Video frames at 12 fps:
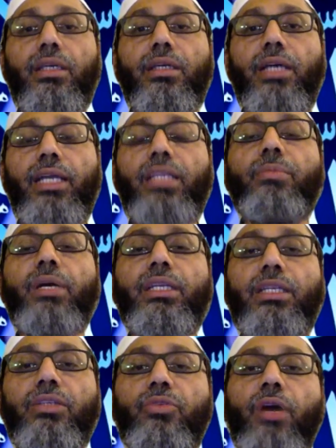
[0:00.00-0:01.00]

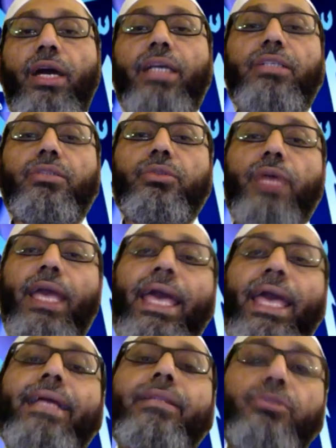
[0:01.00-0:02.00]
anybody tries to
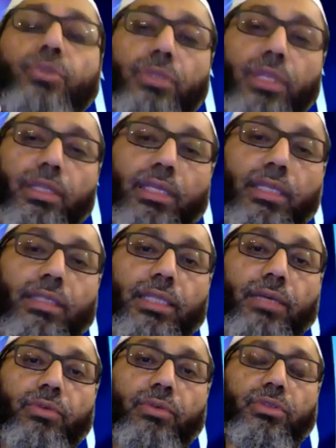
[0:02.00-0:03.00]
add to the deen
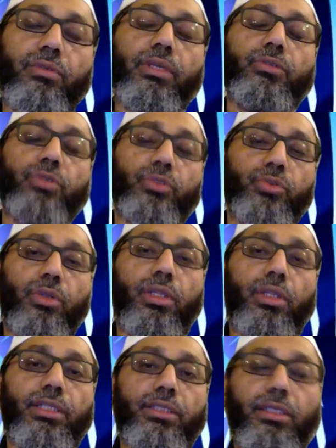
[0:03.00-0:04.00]
that was revealed to
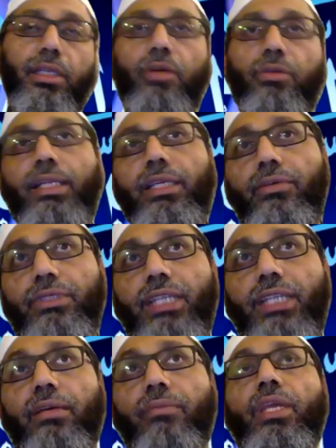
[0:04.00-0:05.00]
Rasulullah sallallahu alaihi
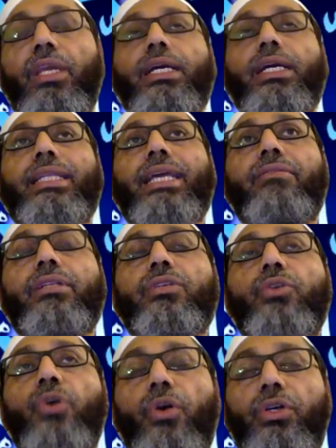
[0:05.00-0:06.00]
wasallam, that will
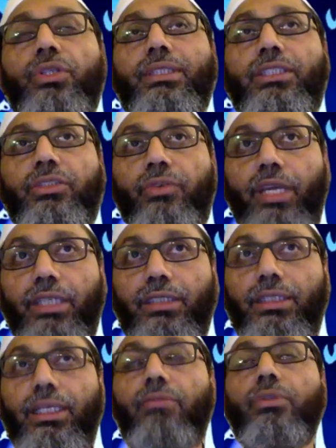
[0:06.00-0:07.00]
cause a deterioration,
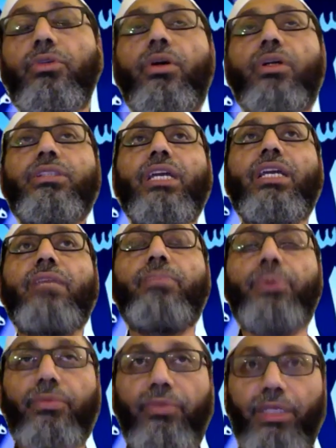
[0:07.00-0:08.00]
that will cause an
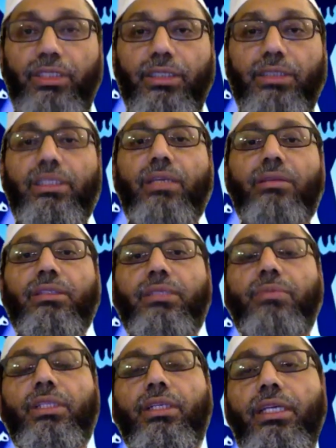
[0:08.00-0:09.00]
imperfection.
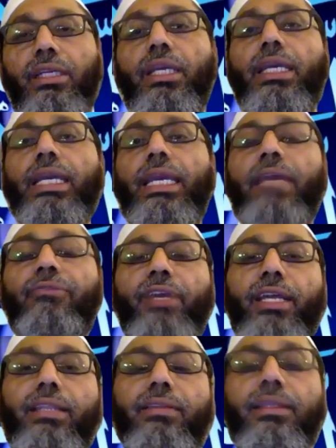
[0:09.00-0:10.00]
Similarly, if
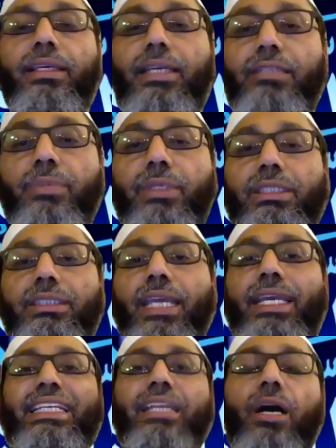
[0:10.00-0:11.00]
anything has been
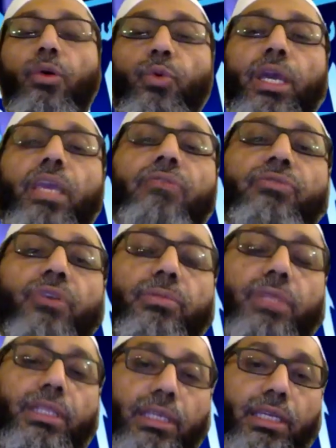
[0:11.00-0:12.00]
taken away from
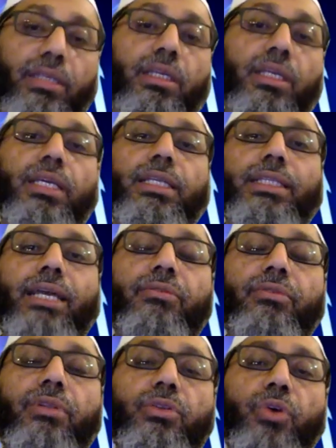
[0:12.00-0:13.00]
the deen, that
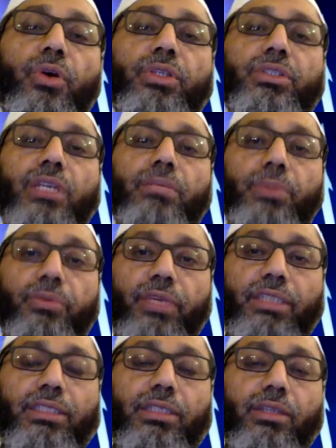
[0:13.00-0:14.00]
will cause an
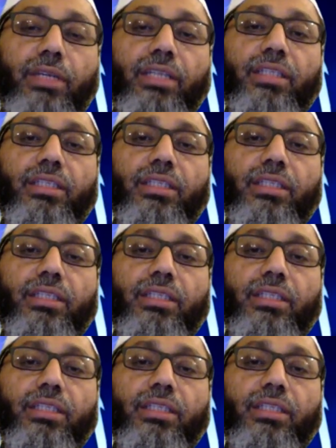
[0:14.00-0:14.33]
imperfection and the